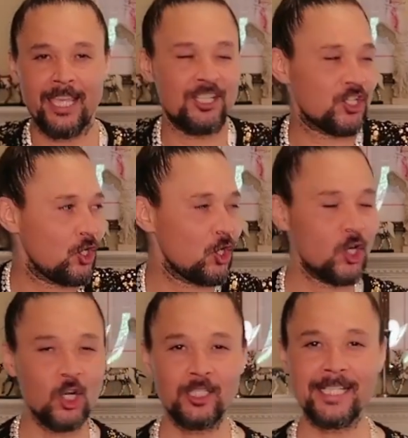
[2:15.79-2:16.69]
It's the
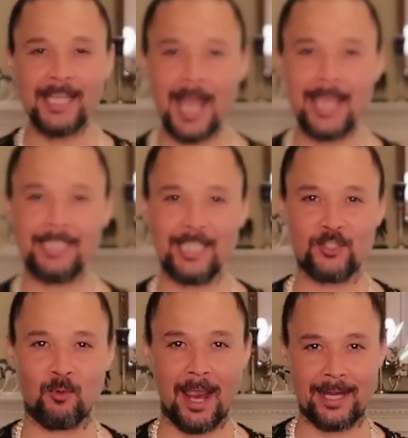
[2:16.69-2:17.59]
early
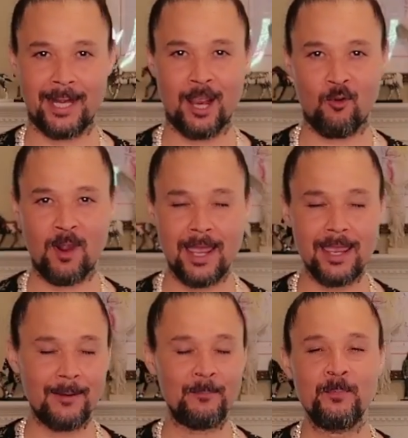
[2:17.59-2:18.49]
nineties right now,
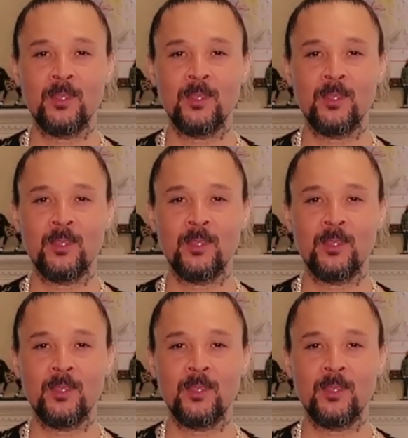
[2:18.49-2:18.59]
right?